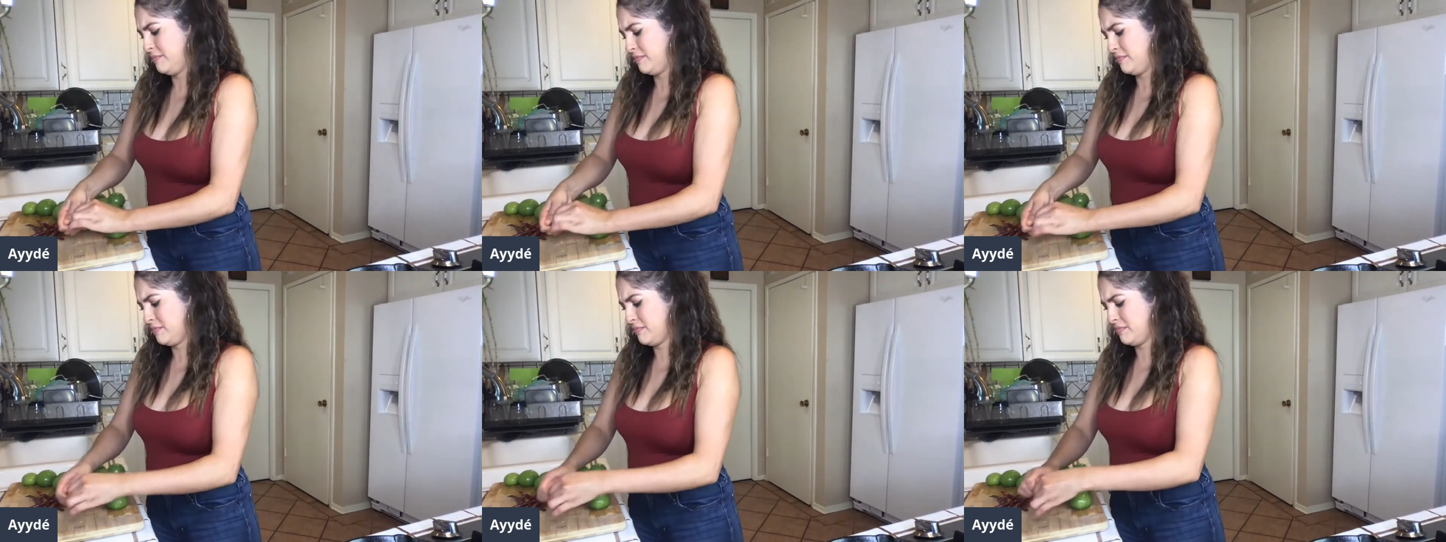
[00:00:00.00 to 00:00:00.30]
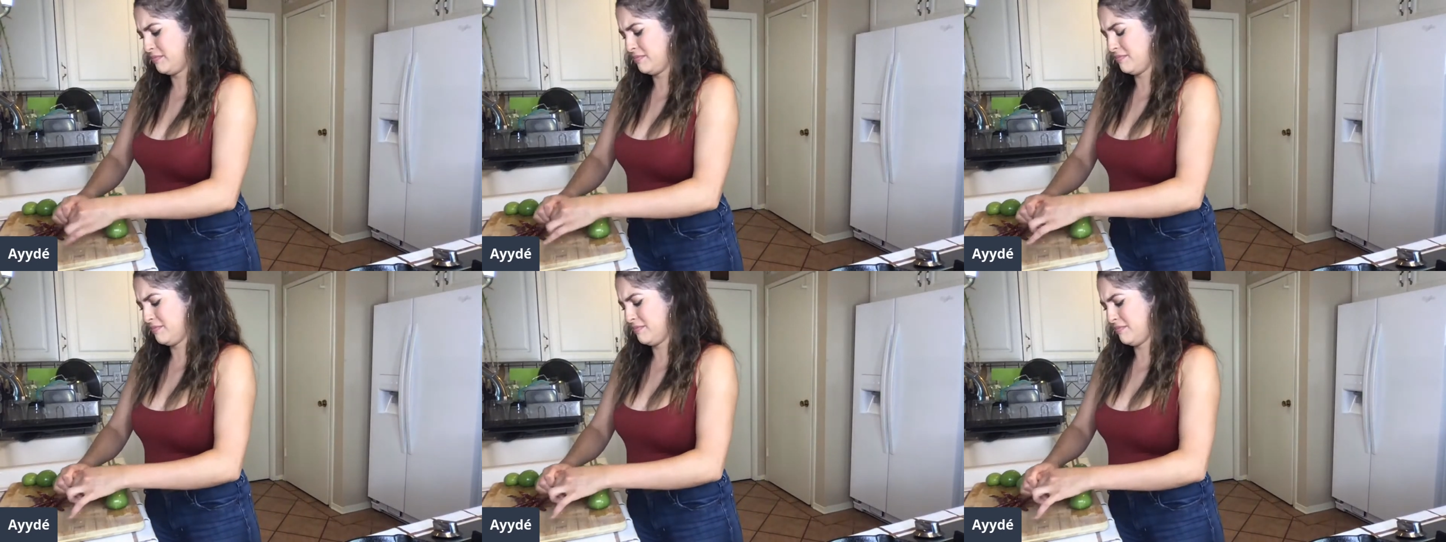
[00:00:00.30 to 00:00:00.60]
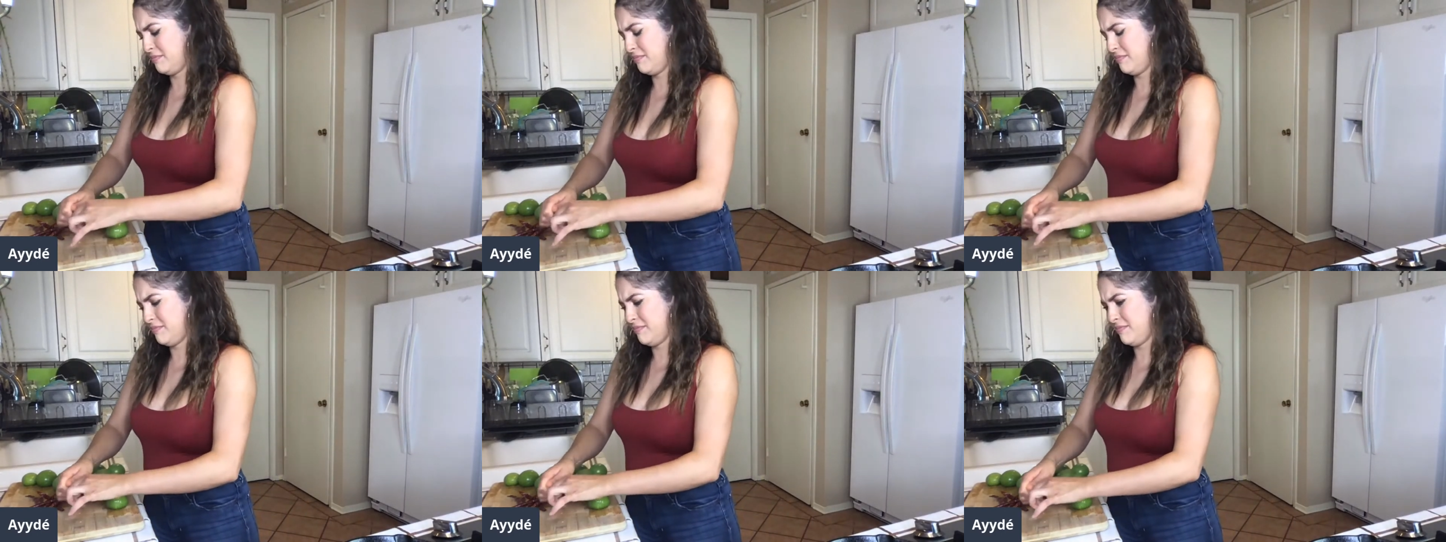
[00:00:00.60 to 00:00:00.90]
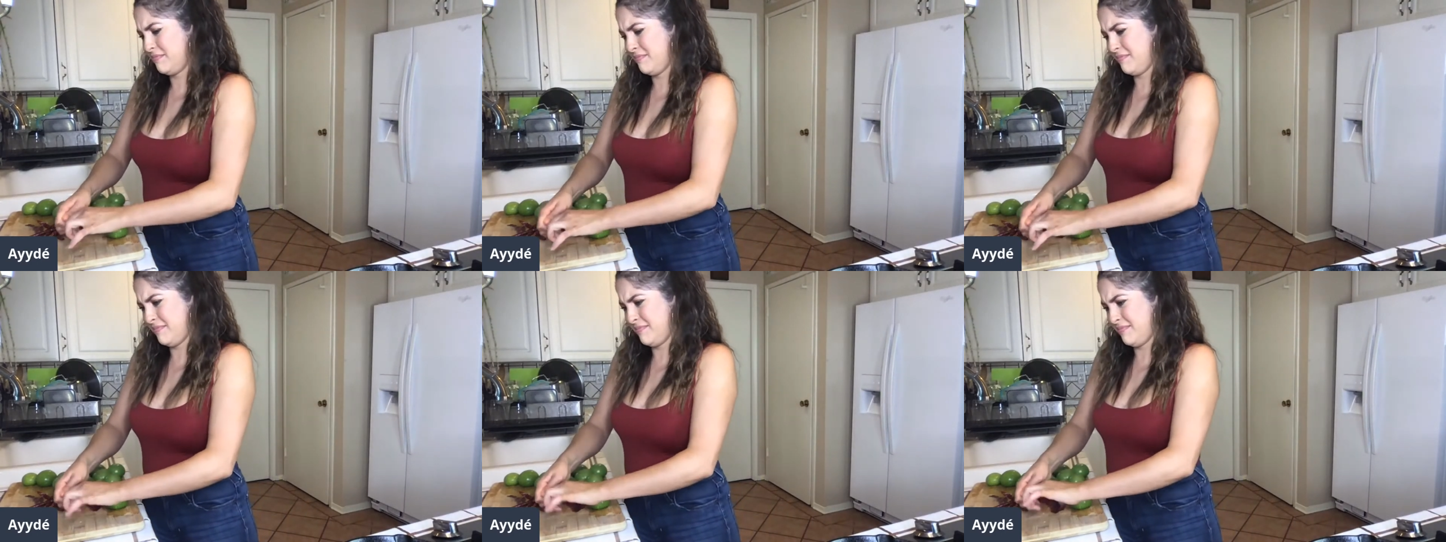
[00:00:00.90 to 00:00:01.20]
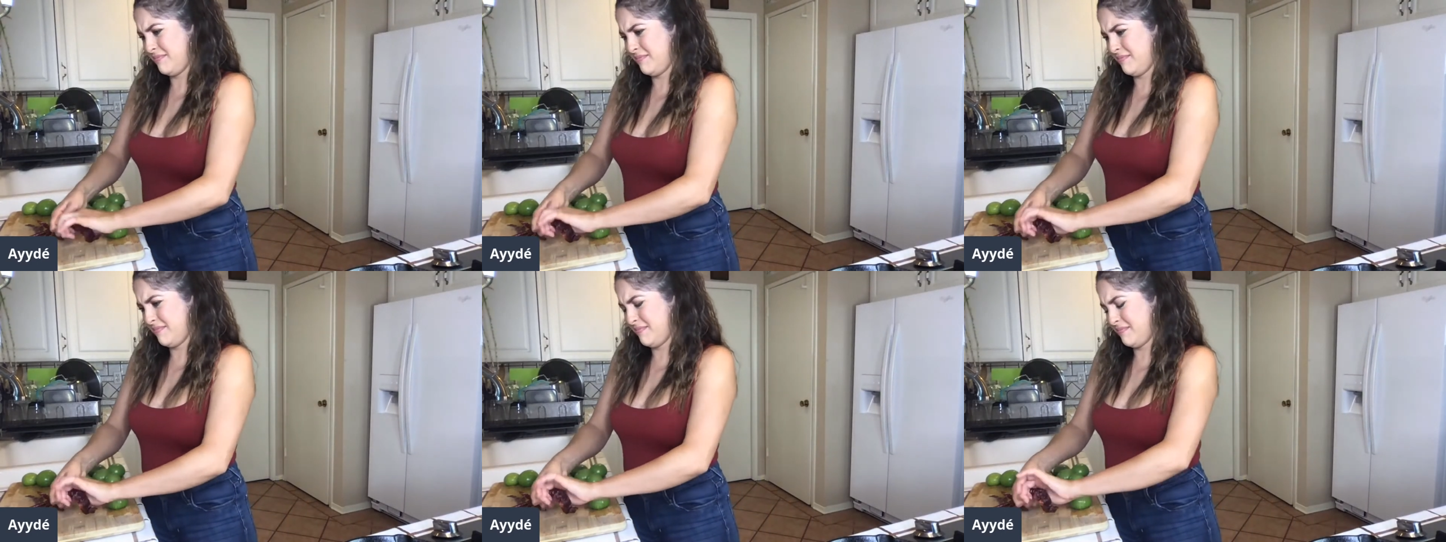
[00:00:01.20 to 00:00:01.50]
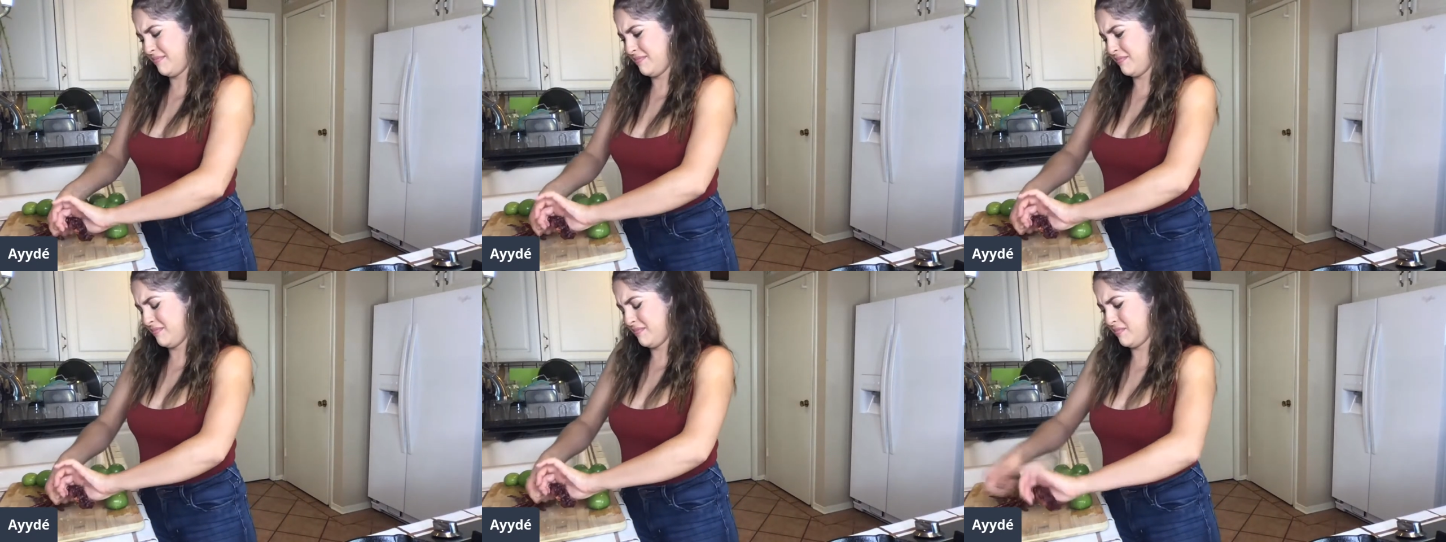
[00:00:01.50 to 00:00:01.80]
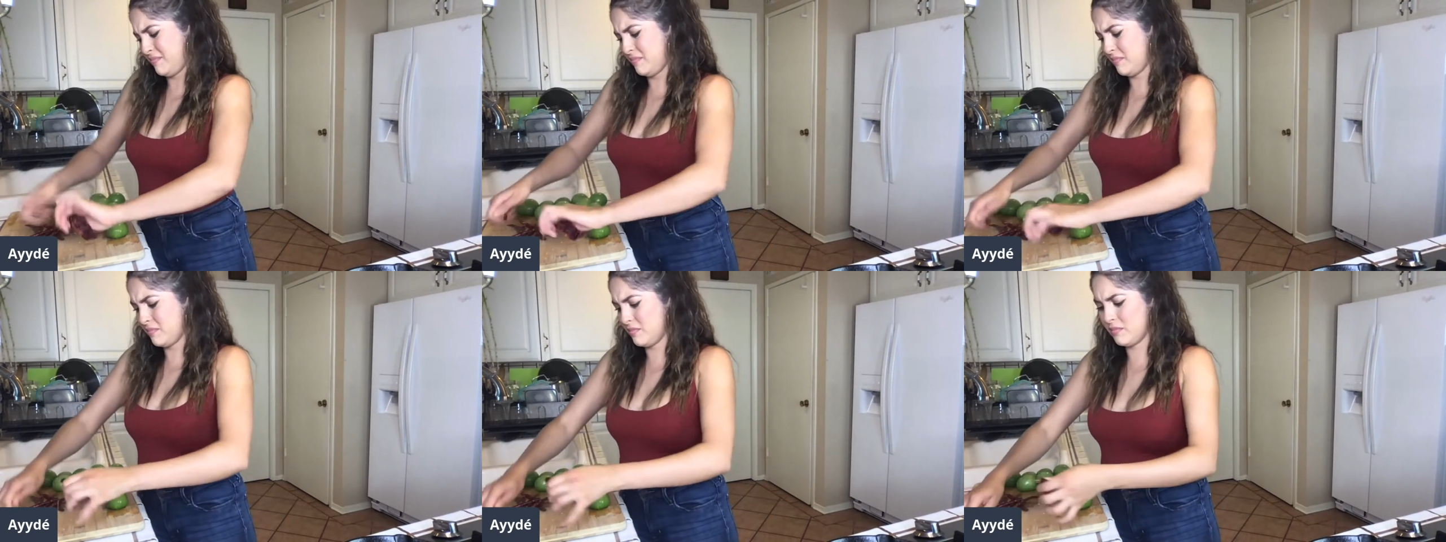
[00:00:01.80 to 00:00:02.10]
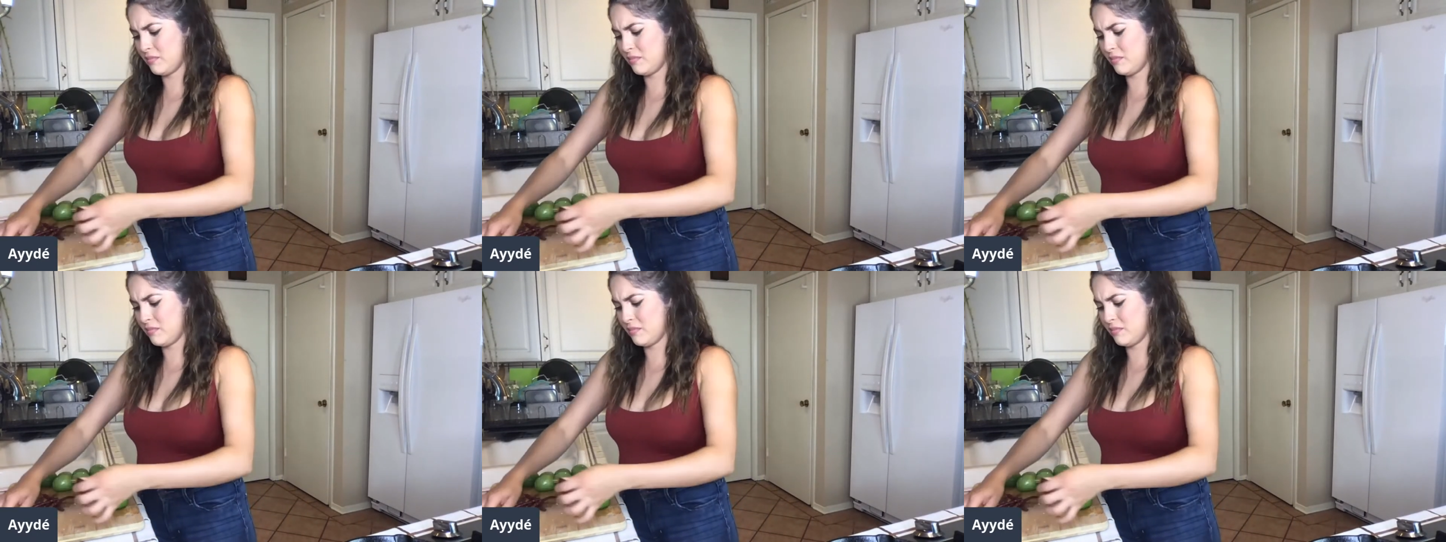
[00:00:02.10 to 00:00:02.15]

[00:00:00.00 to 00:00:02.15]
(silence)